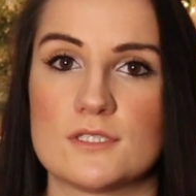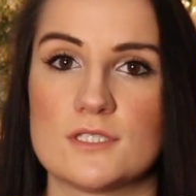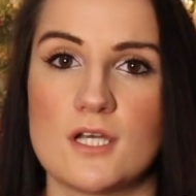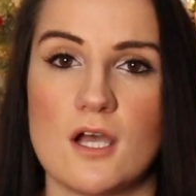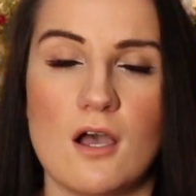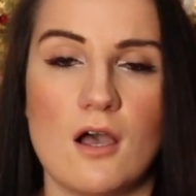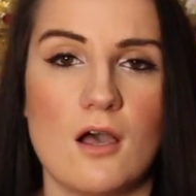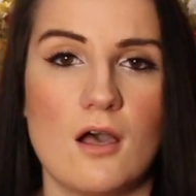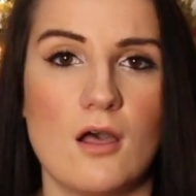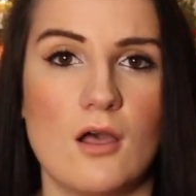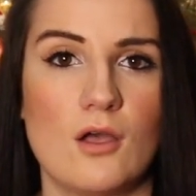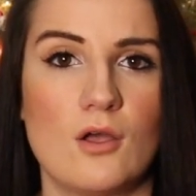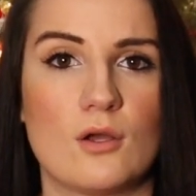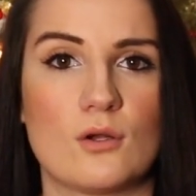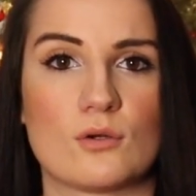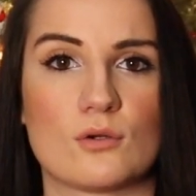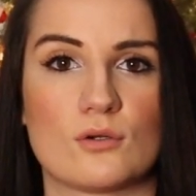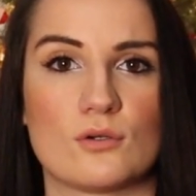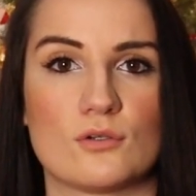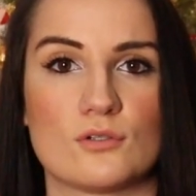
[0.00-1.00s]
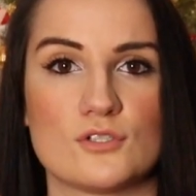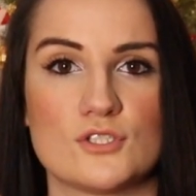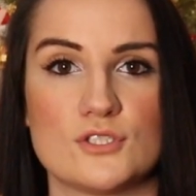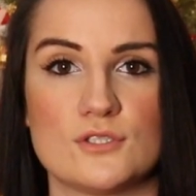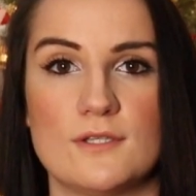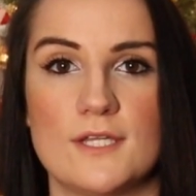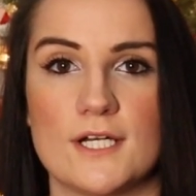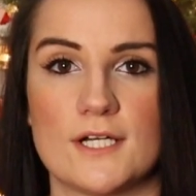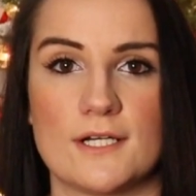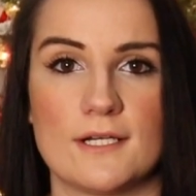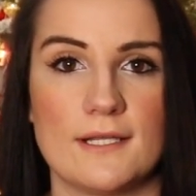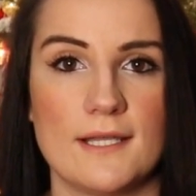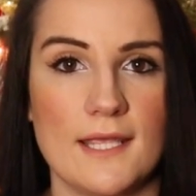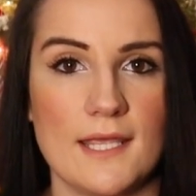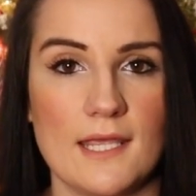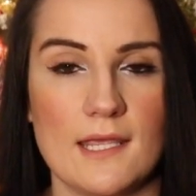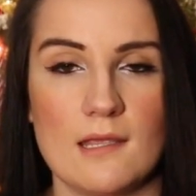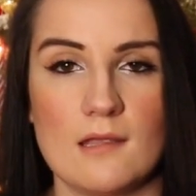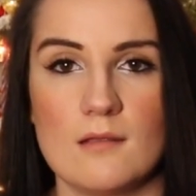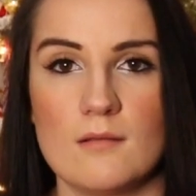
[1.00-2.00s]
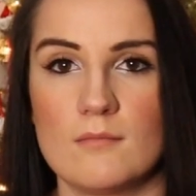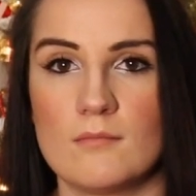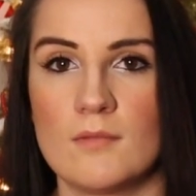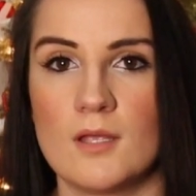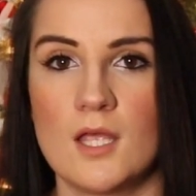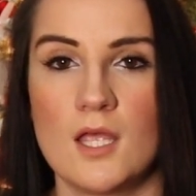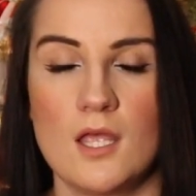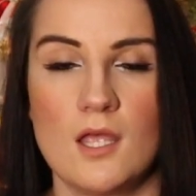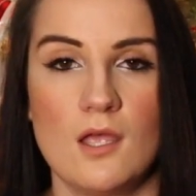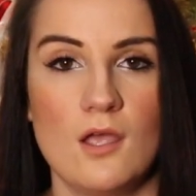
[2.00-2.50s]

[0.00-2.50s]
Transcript: dog or their name,